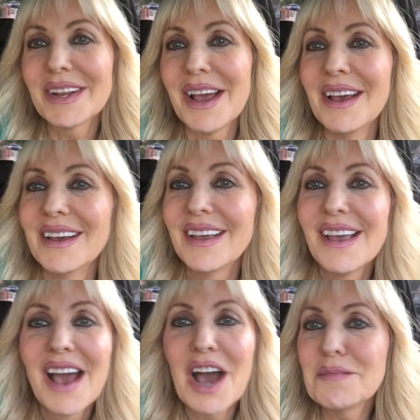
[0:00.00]
but
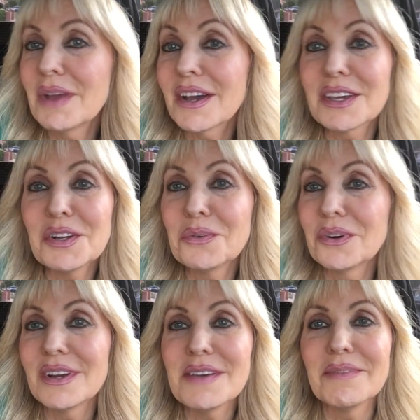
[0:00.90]
I'm not going to
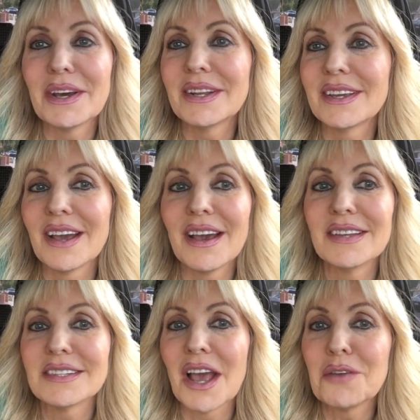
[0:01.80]
worry about it,
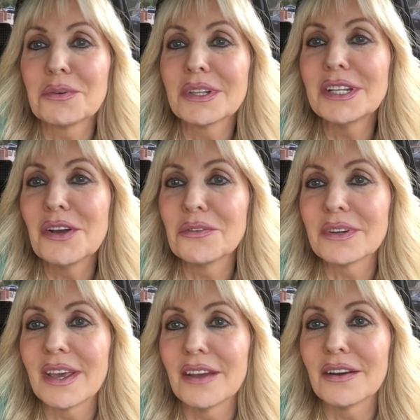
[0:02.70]
guys. I really don't
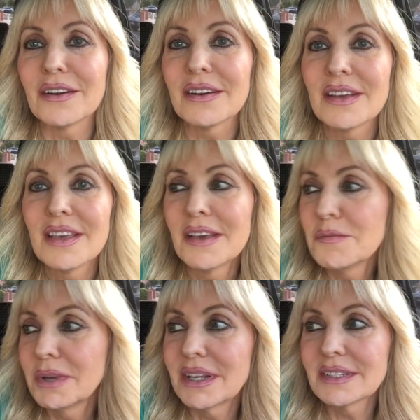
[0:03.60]
care
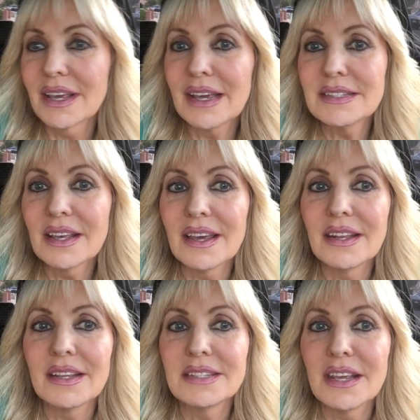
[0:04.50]
because like I said,
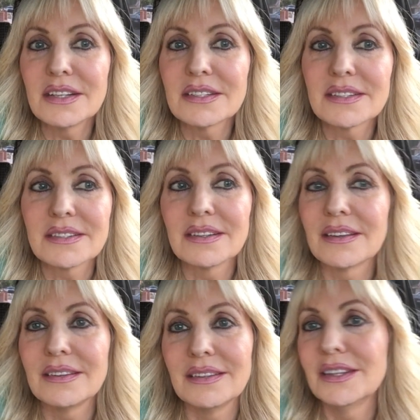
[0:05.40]
it takes,
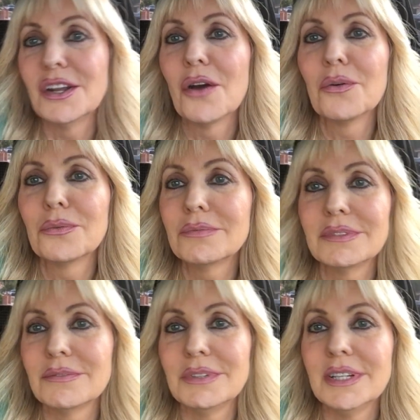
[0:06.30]
you know,
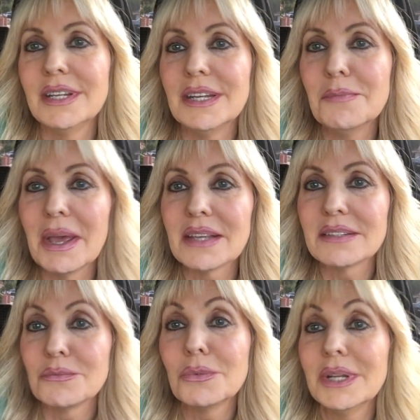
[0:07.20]
you need to make it,
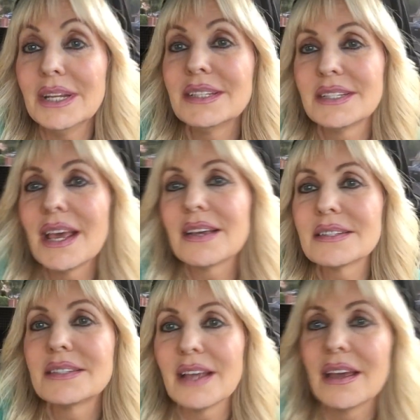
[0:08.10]
we need to take a
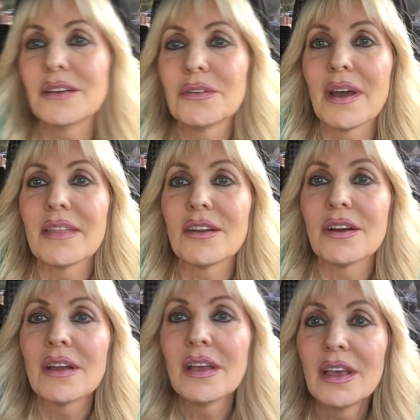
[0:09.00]
stand
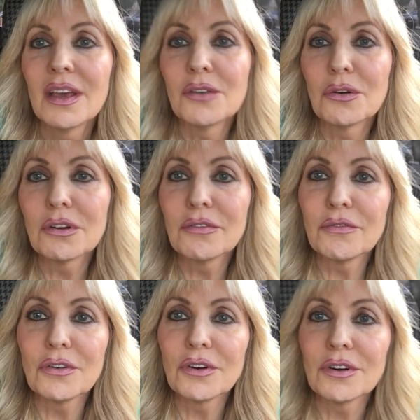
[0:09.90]
rather in order
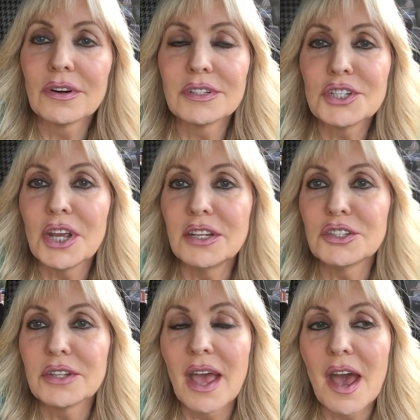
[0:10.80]
for
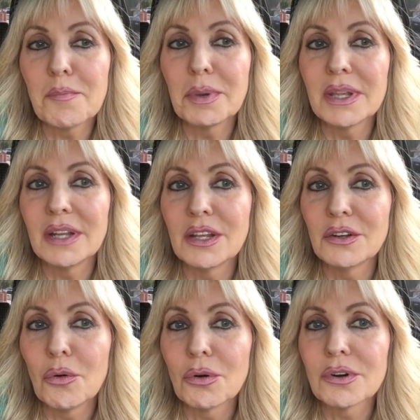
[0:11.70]
change to happen,
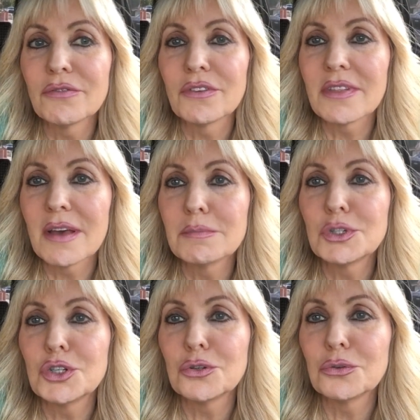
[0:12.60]
in order for them
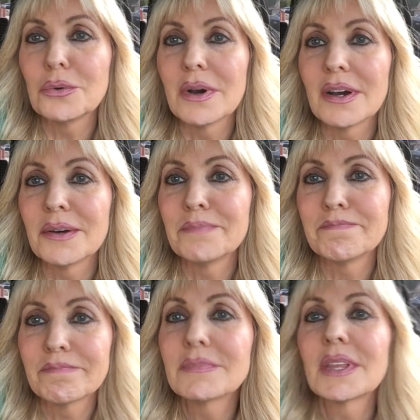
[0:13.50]
to,
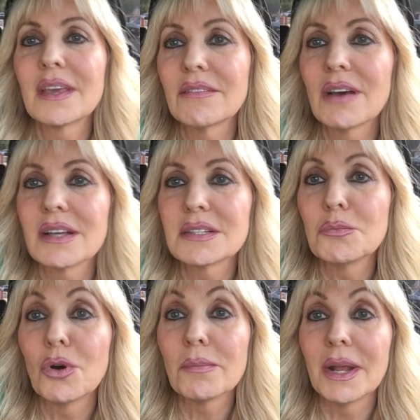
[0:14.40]
um, give us
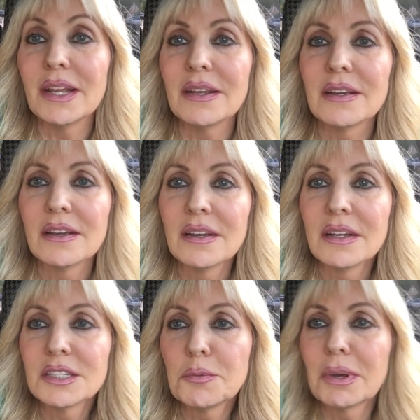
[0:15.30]
more money
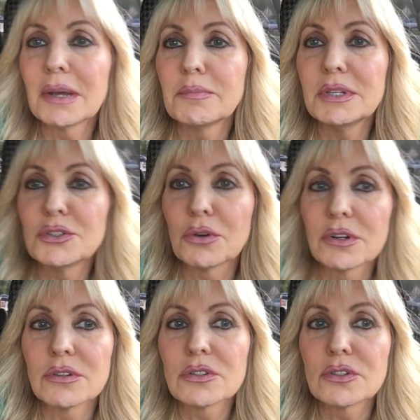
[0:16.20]
to pick up these
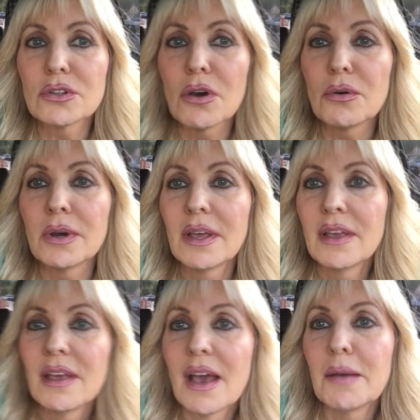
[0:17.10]
orders. So
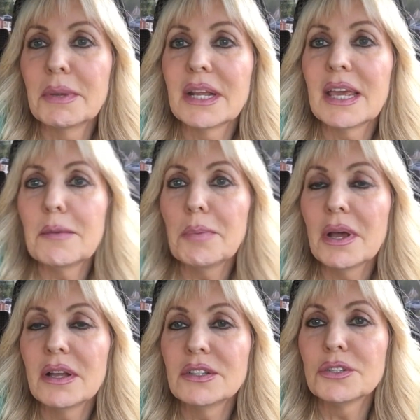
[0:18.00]
I'm going to keep
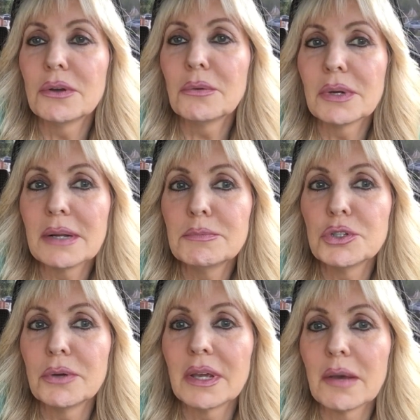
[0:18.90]
on doing what I'm
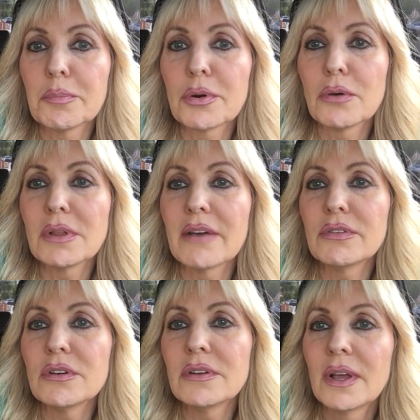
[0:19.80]
doing at pro
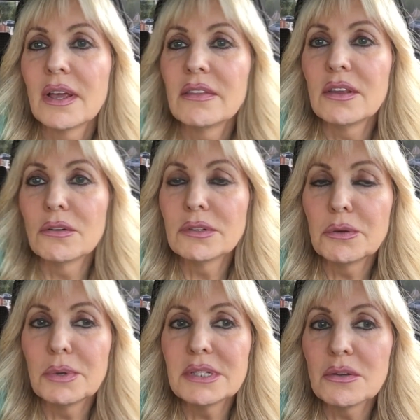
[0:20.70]
level. The only
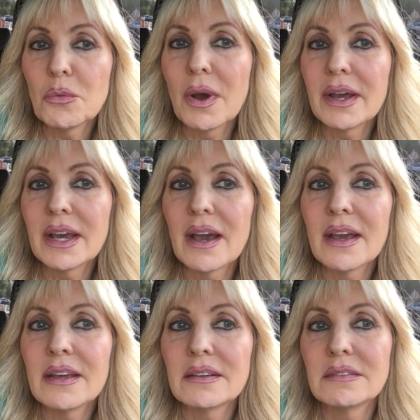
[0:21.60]
reason why
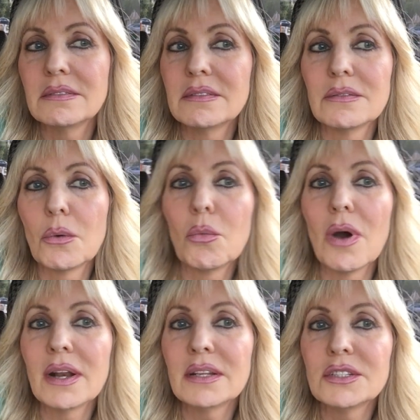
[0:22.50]
I
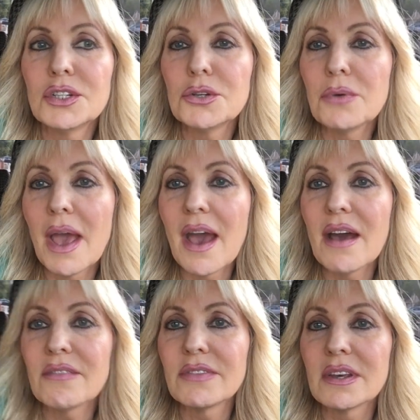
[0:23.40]
wanted to
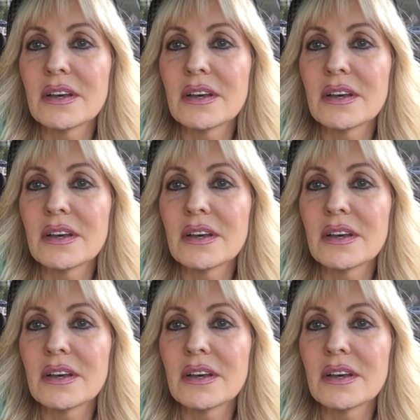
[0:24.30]
have